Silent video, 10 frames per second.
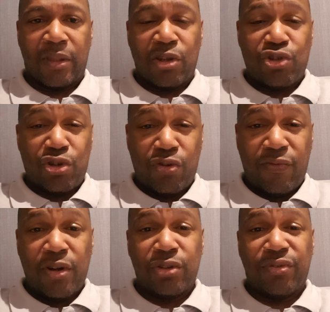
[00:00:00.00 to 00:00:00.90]
So you've
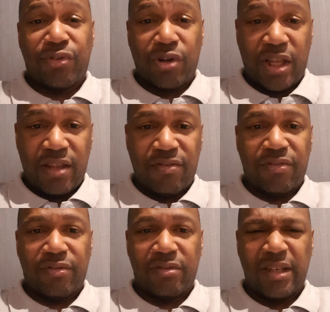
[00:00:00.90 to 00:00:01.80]
got to
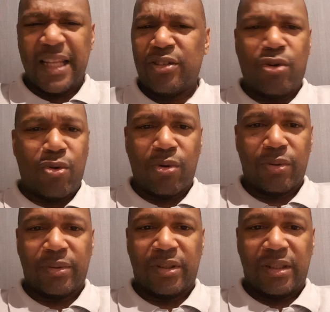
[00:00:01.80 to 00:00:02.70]
forgive, let go.
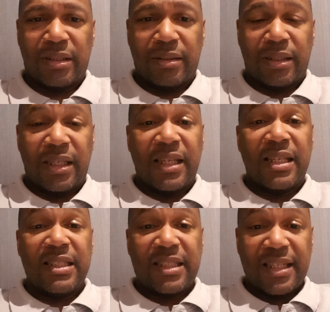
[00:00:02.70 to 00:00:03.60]

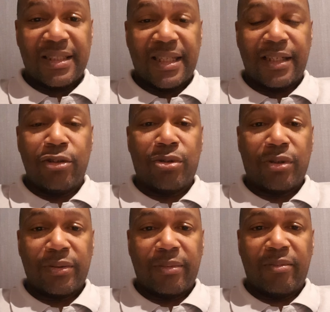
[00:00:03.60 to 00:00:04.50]
He says that, look,
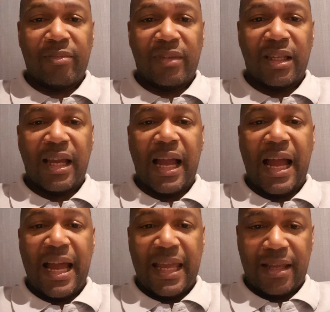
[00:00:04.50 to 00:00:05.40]

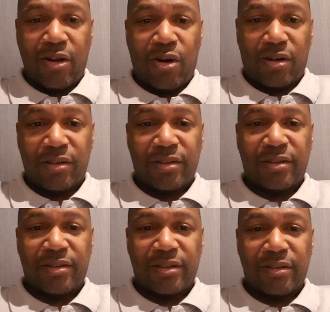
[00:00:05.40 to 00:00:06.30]
I, God,
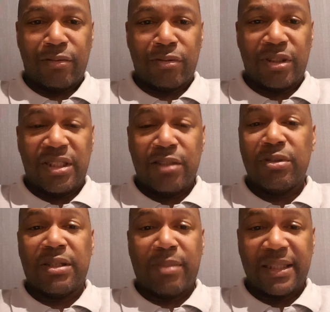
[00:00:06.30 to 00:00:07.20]
will deal with
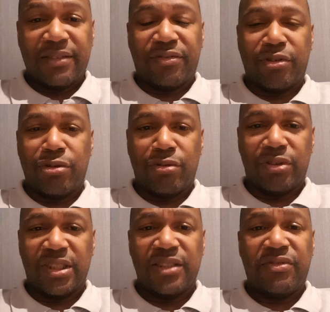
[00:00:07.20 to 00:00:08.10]
the matter for you. He
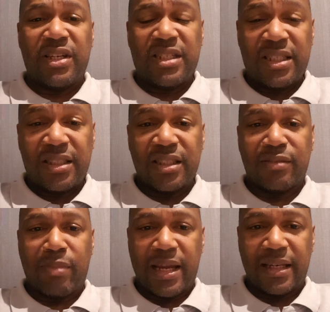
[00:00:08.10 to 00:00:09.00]
says, vengeance is
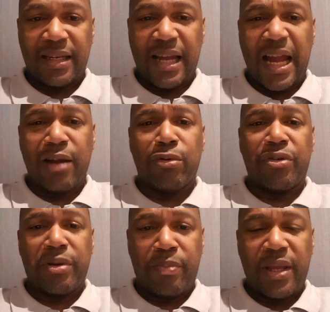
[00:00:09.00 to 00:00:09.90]
mine, I will
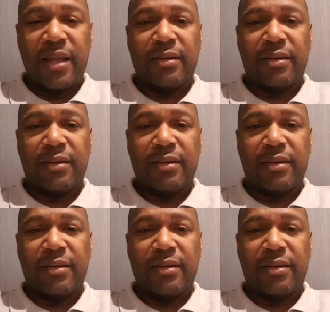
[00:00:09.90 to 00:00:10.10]
repay.